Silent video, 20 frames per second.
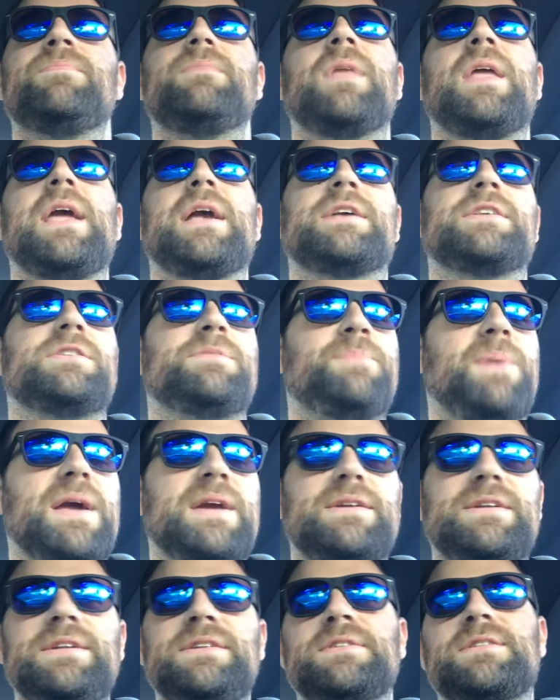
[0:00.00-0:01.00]

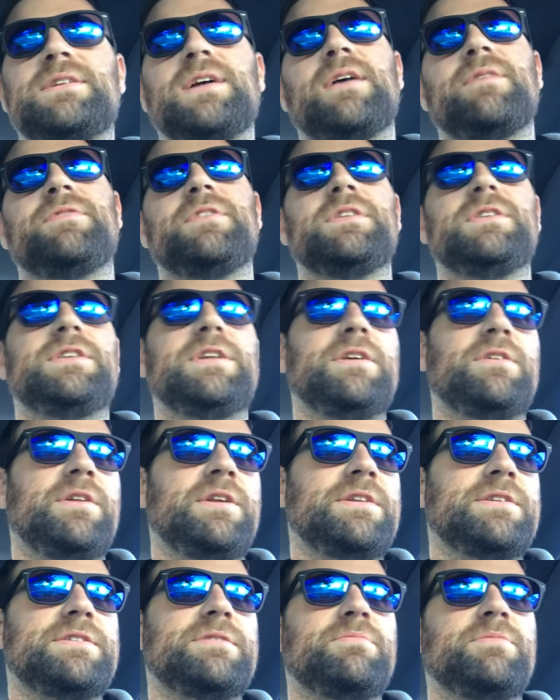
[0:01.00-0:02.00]
expecting stuff and
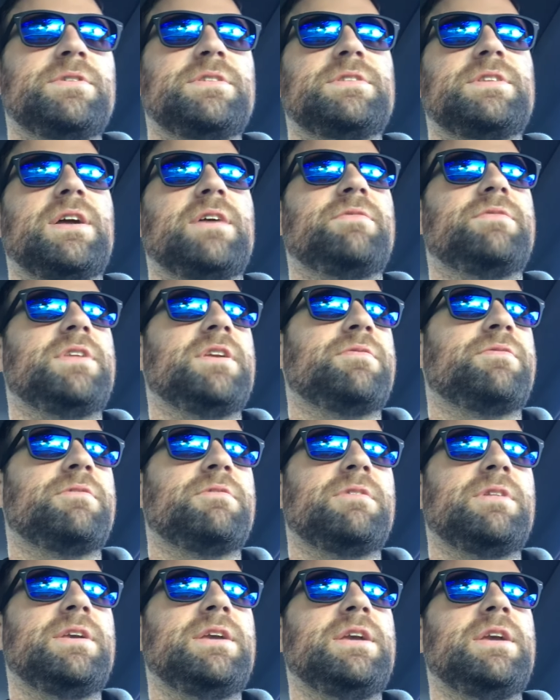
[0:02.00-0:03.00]
dealing with stuff
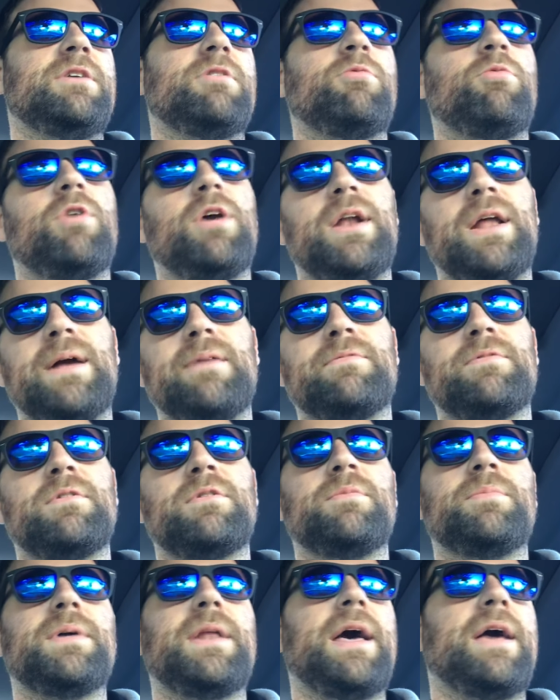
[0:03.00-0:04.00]
differently or
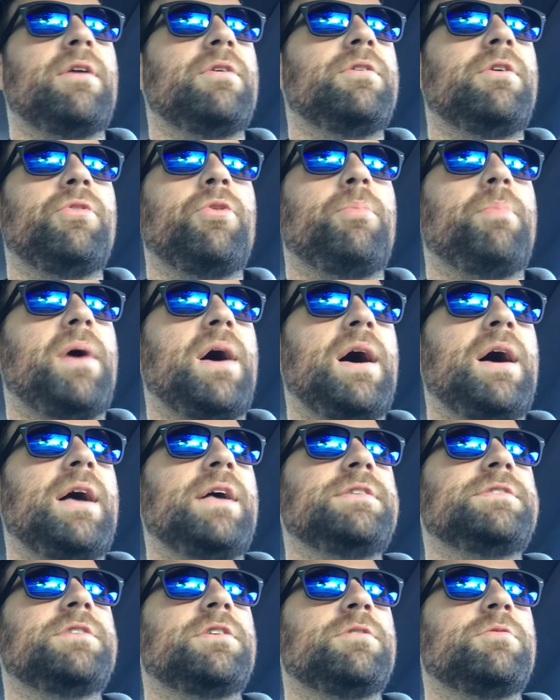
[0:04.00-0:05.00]
whatever but i don't know the
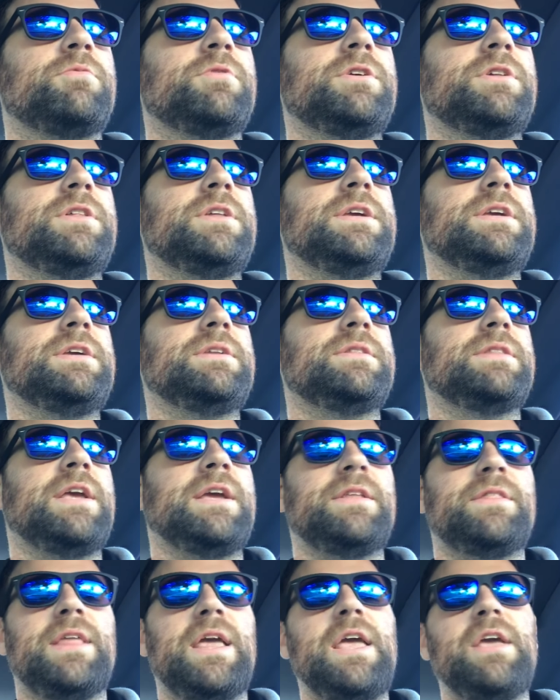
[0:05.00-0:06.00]
PAWS are really
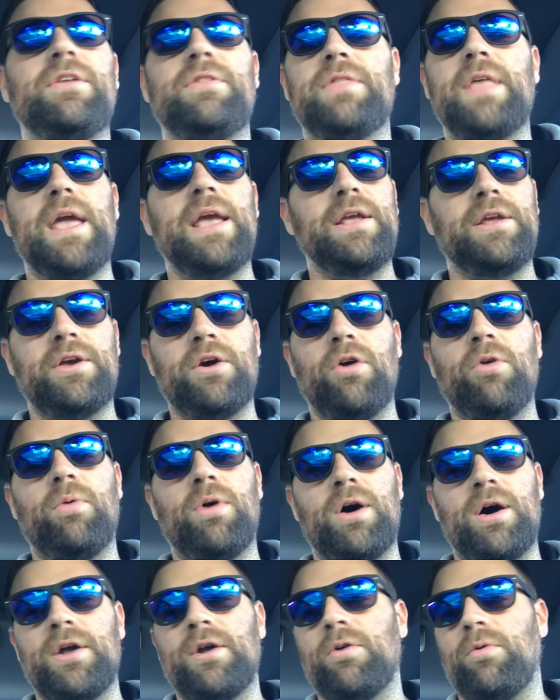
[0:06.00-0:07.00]
they they they go
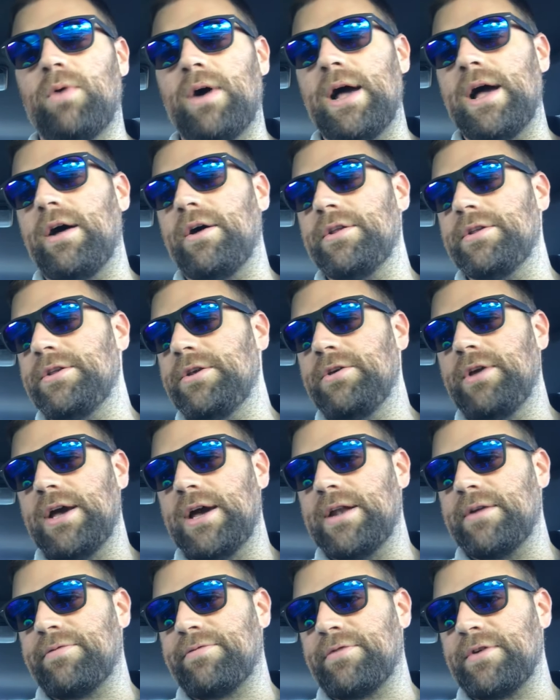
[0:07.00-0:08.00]
on a while and you
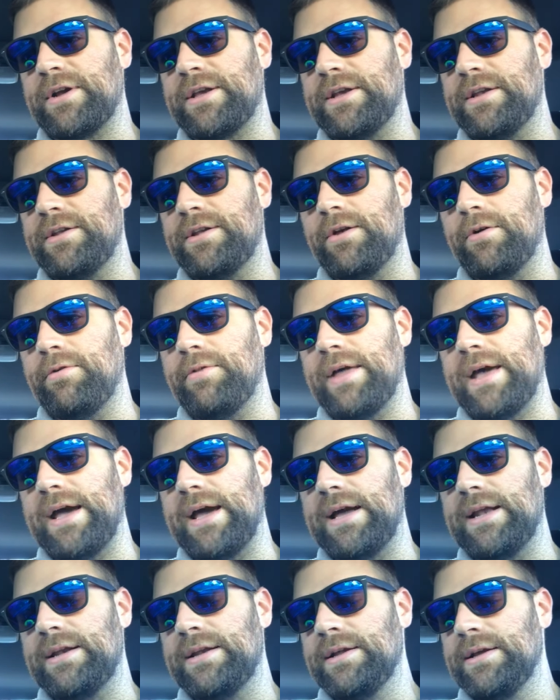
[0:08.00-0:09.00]
gotta freaking know
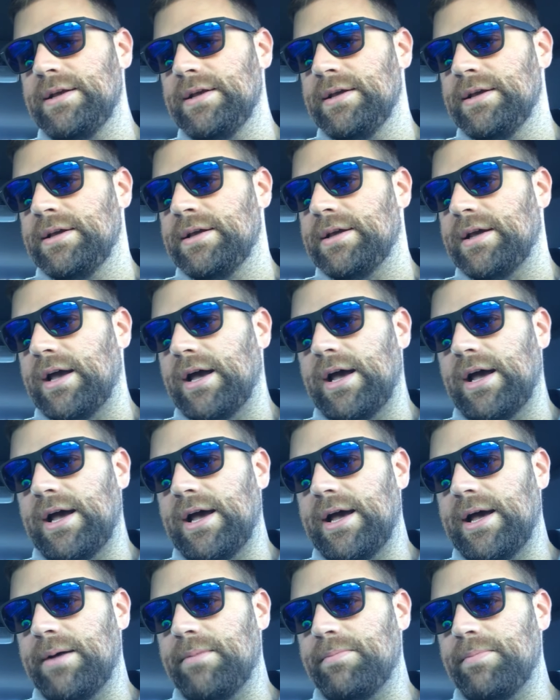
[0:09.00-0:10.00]
that
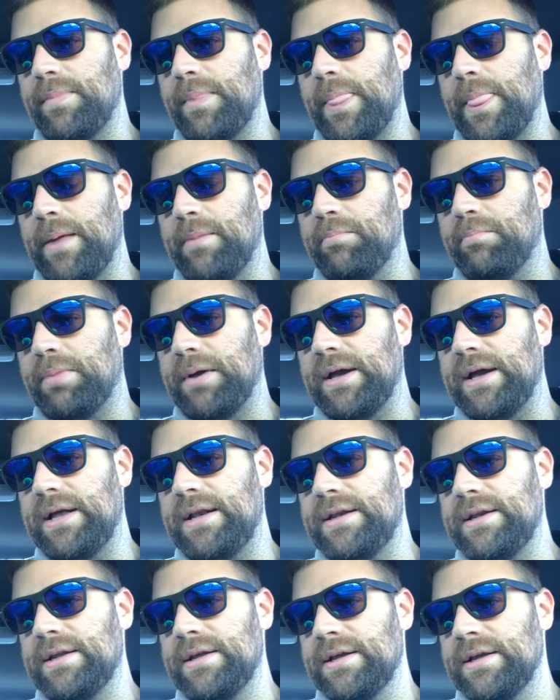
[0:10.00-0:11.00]
um but
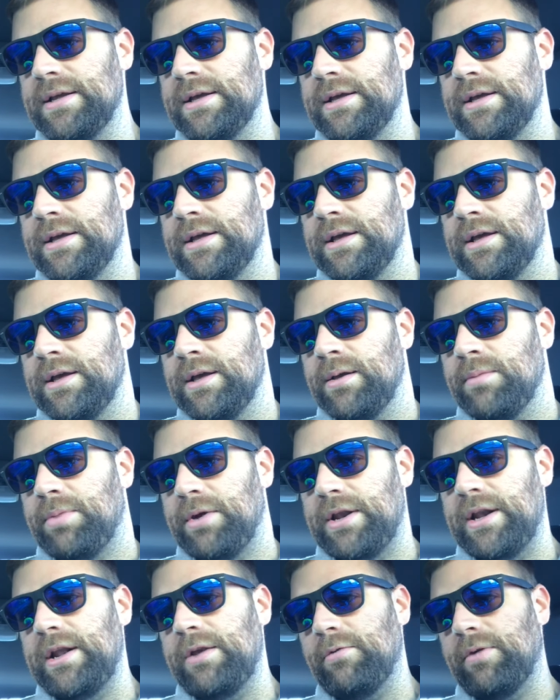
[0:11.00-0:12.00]

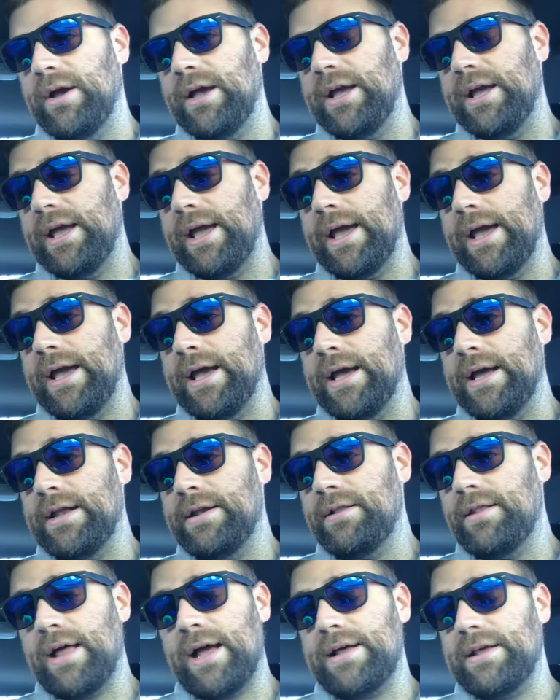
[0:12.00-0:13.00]
but anyway
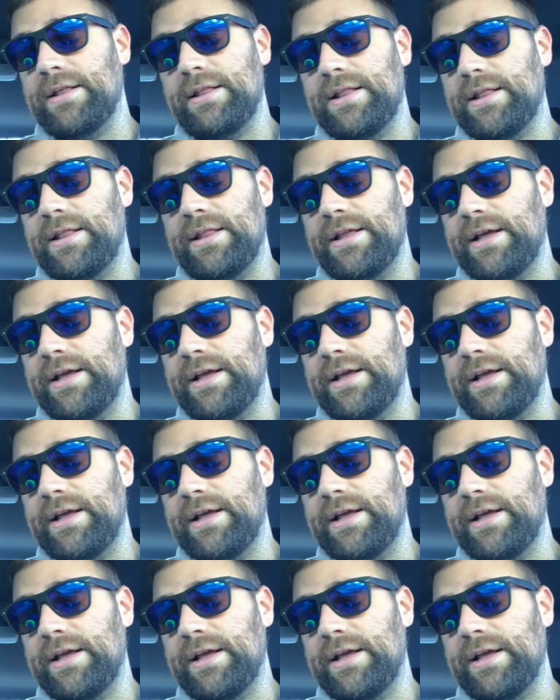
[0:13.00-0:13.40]
and la-